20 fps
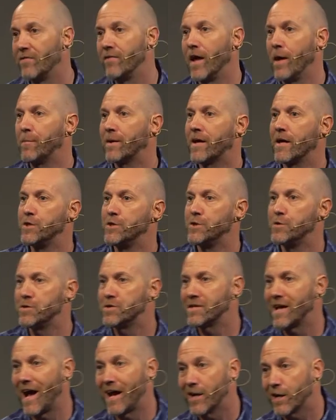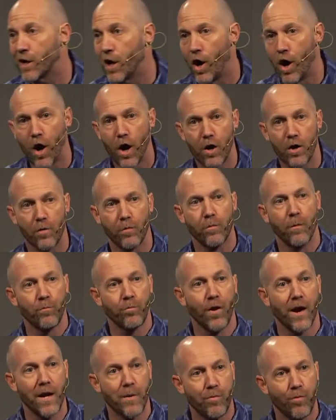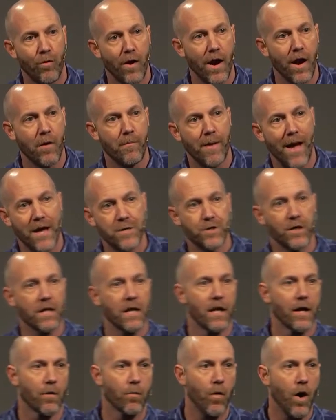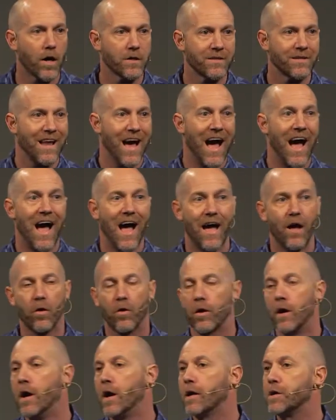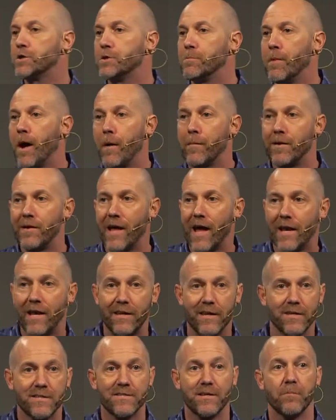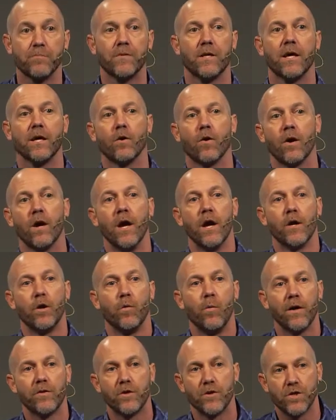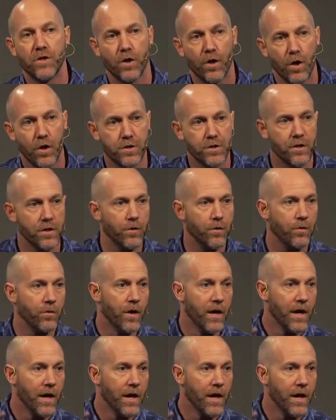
not because you signed a card or prayed a prayer magically or walked an aisle or because your mom and daddy did something or you went to church and you